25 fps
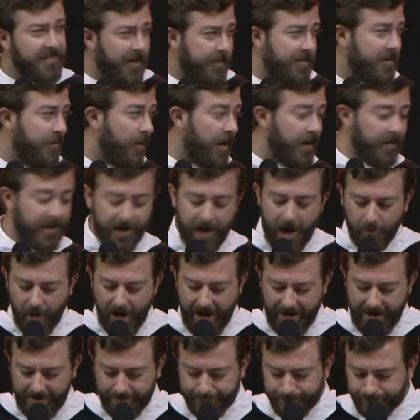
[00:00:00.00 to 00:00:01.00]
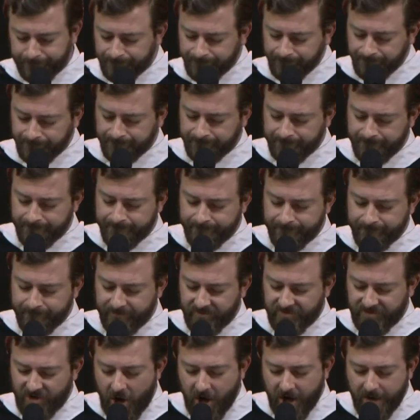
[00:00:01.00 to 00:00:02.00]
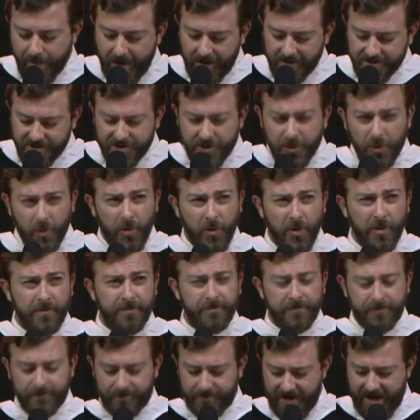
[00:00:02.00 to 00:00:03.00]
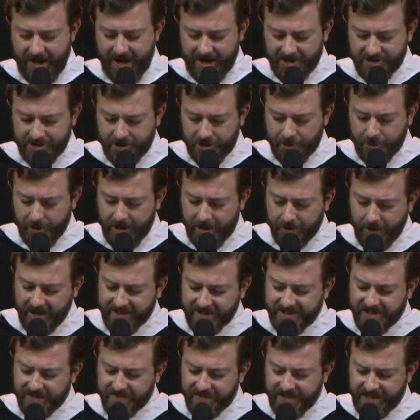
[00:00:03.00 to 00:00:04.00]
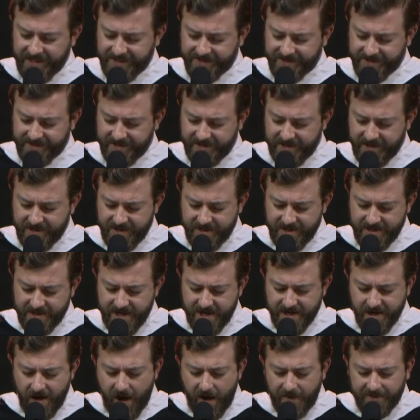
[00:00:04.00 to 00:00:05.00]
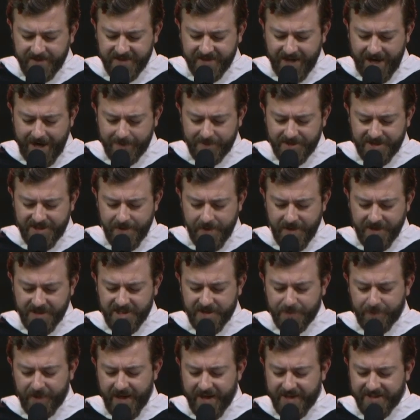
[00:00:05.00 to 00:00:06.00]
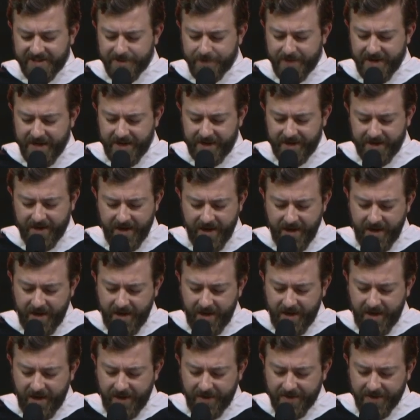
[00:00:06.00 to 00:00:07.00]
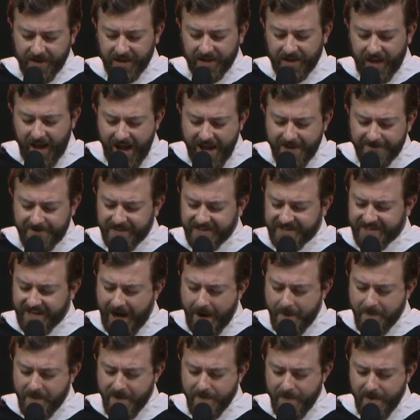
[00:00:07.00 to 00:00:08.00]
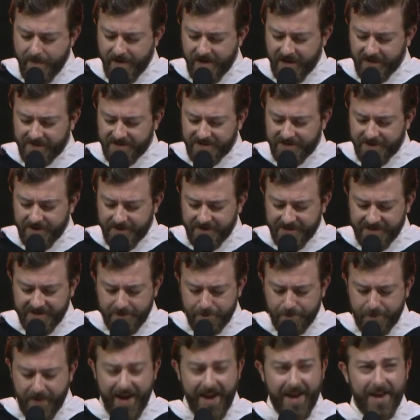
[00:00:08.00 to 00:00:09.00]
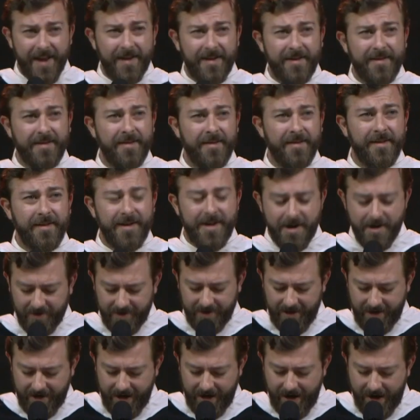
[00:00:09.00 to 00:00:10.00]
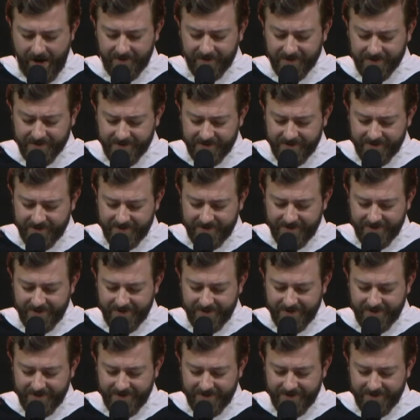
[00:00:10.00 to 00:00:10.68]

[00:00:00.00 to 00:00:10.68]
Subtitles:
that we rarely got right, talk about school, extracurricular activities, and oftentimes she would explain to me the life and time commitment of students in band here at Lake Highlands,